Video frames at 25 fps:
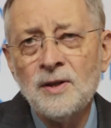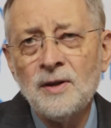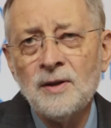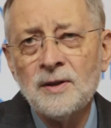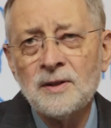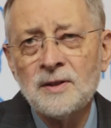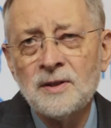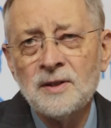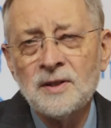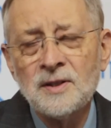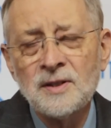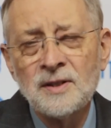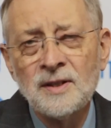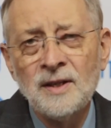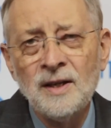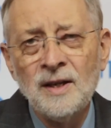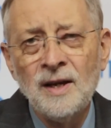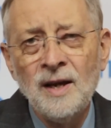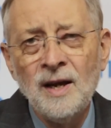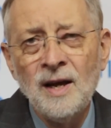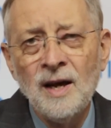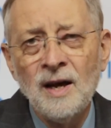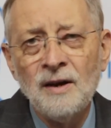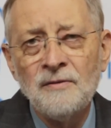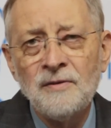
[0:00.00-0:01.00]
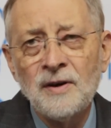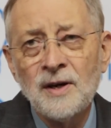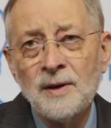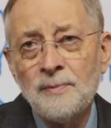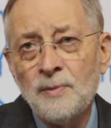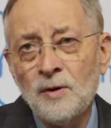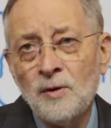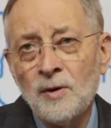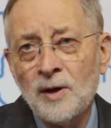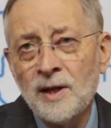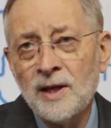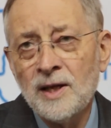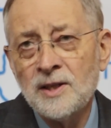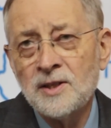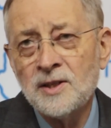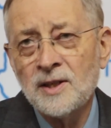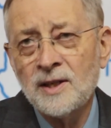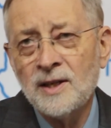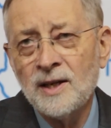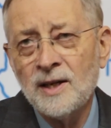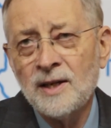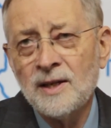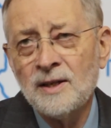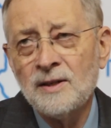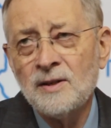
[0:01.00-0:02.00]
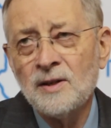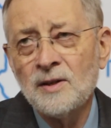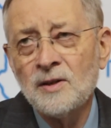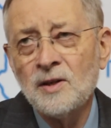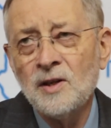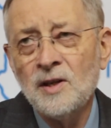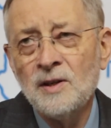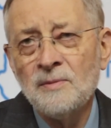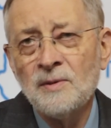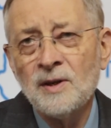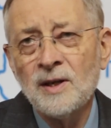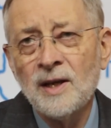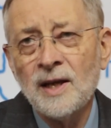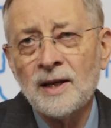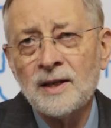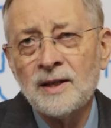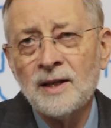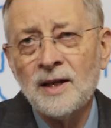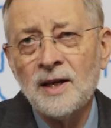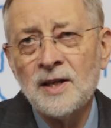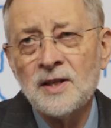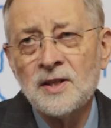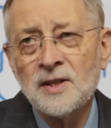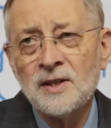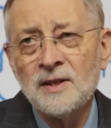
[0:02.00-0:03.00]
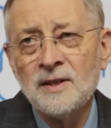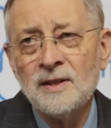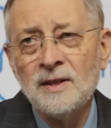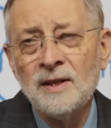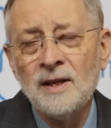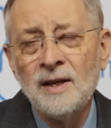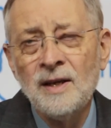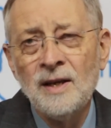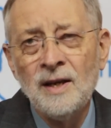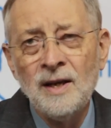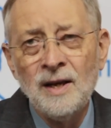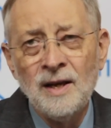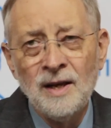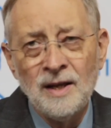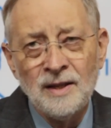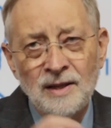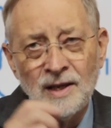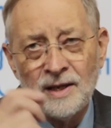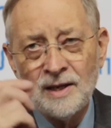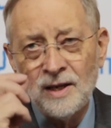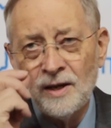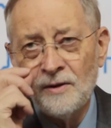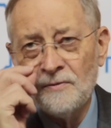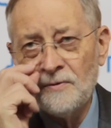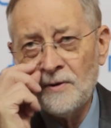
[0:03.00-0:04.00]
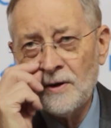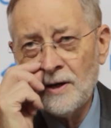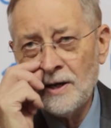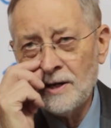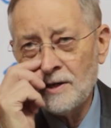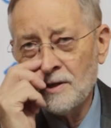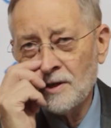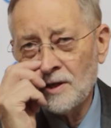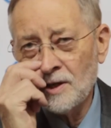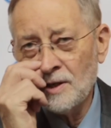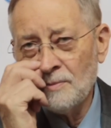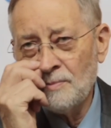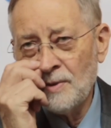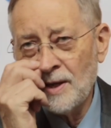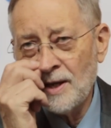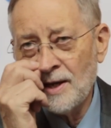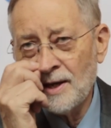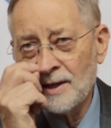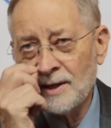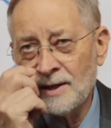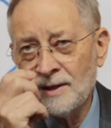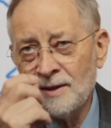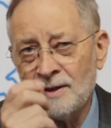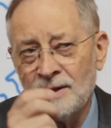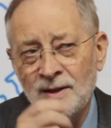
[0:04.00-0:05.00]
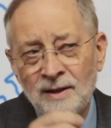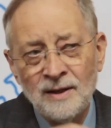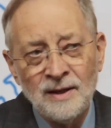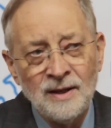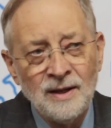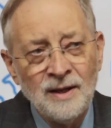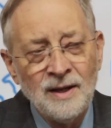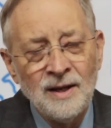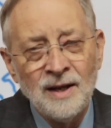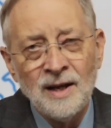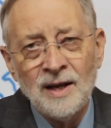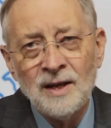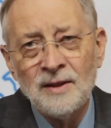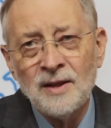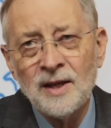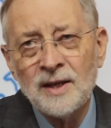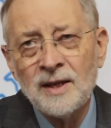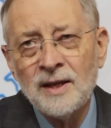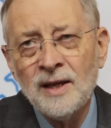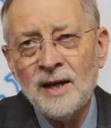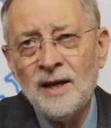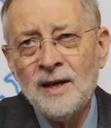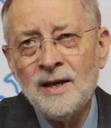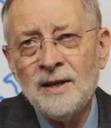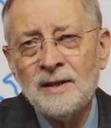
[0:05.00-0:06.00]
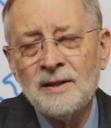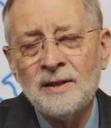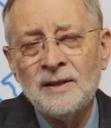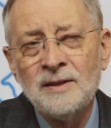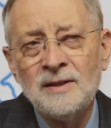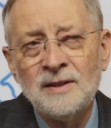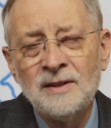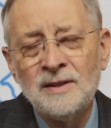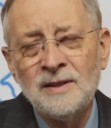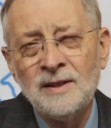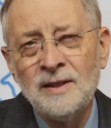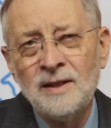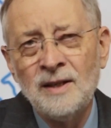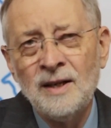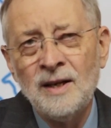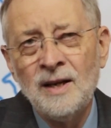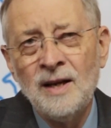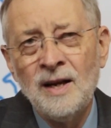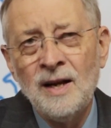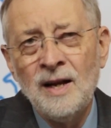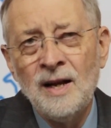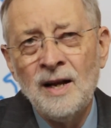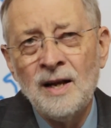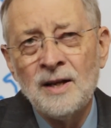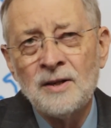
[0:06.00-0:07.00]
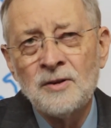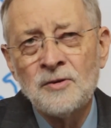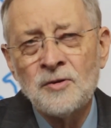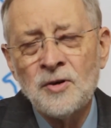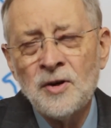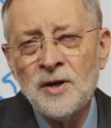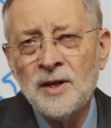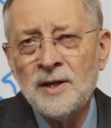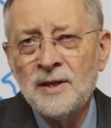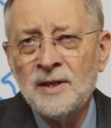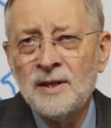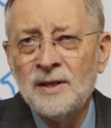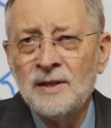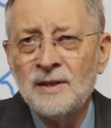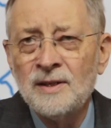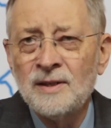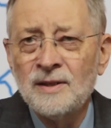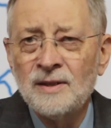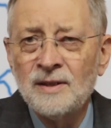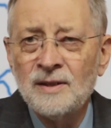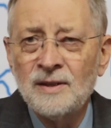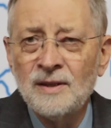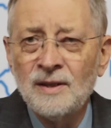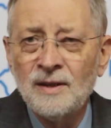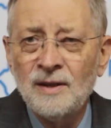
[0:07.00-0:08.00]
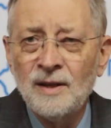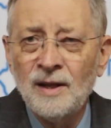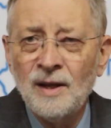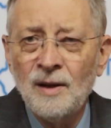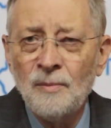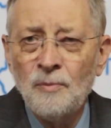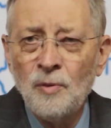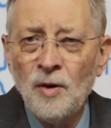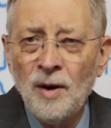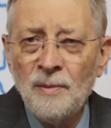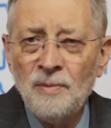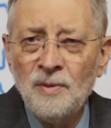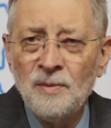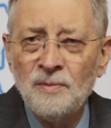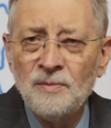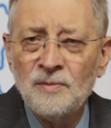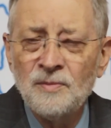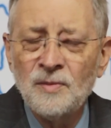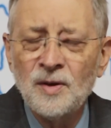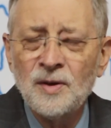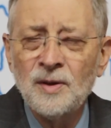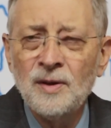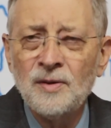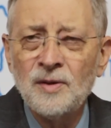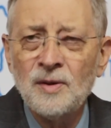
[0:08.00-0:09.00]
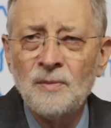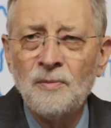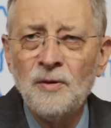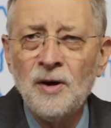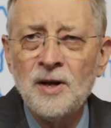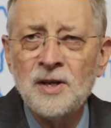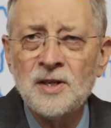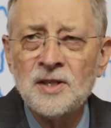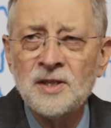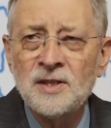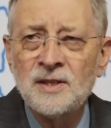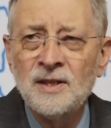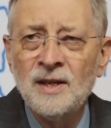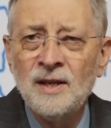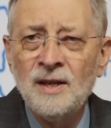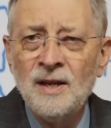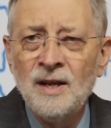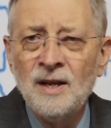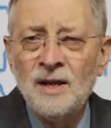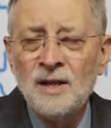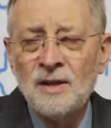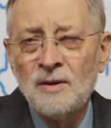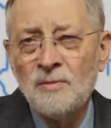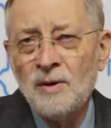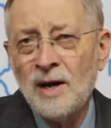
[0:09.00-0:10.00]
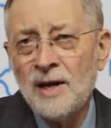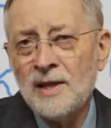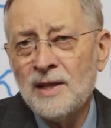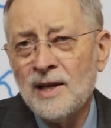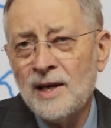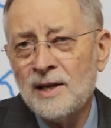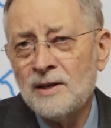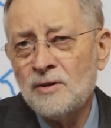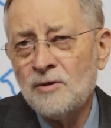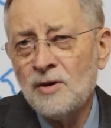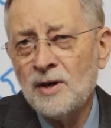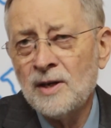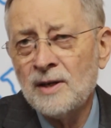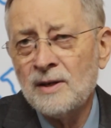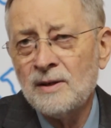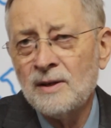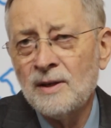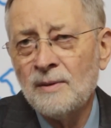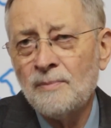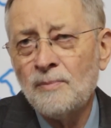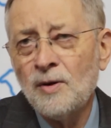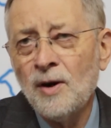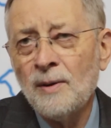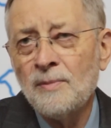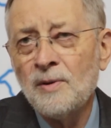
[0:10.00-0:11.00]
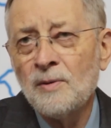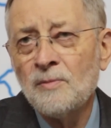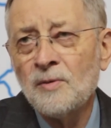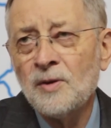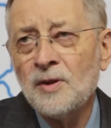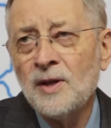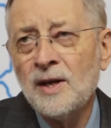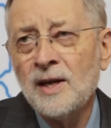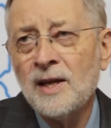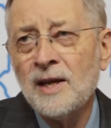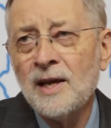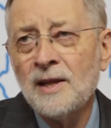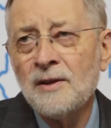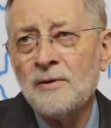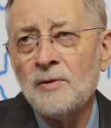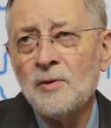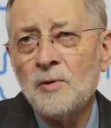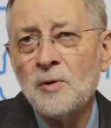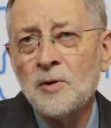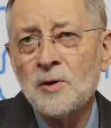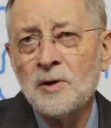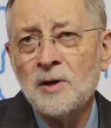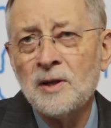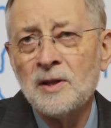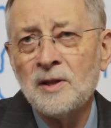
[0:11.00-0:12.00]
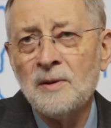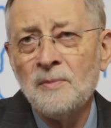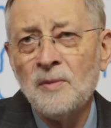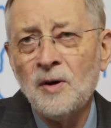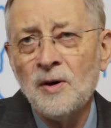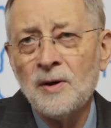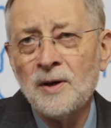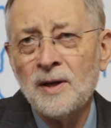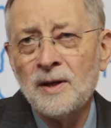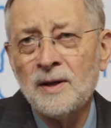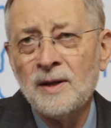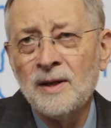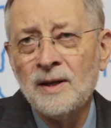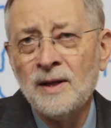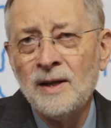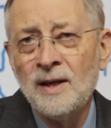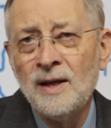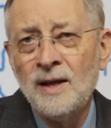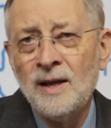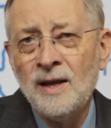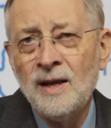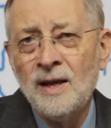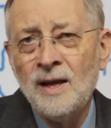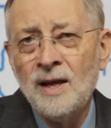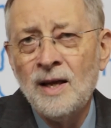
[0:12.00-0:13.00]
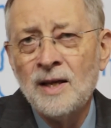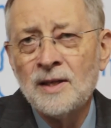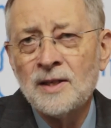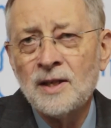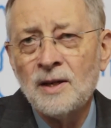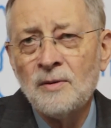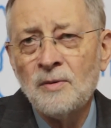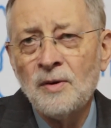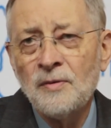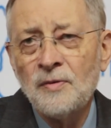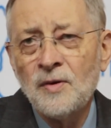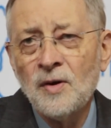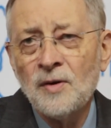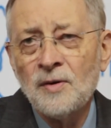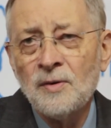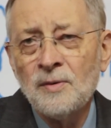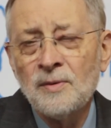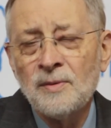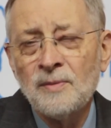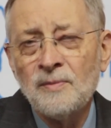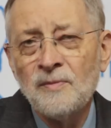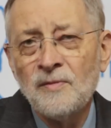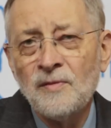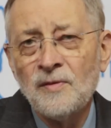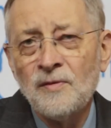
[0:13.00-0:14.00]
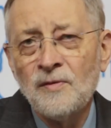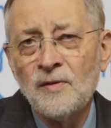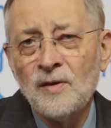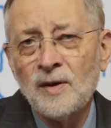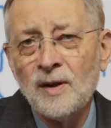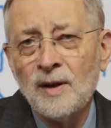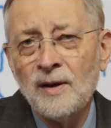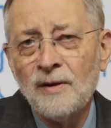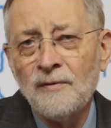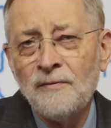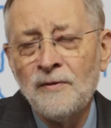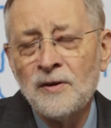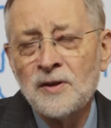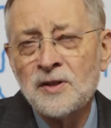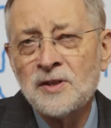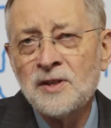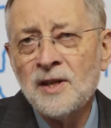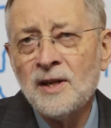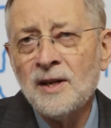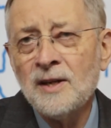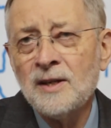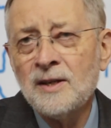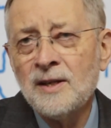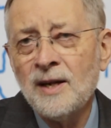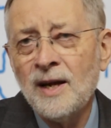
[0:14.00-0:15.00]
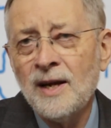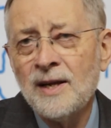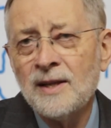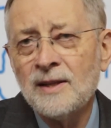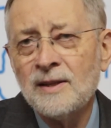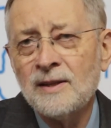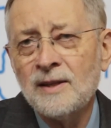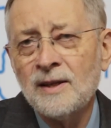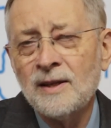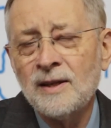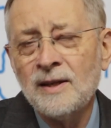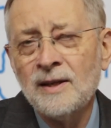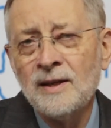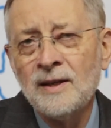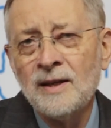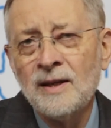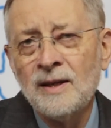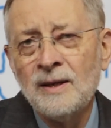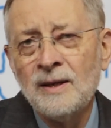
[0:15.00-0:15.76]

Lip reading: doctors are very poorly educated on human lactation. They know very little about it, and they can't treat a problem with the breast the way they treat the problem with any other organ in the body. So we've got to facilitate the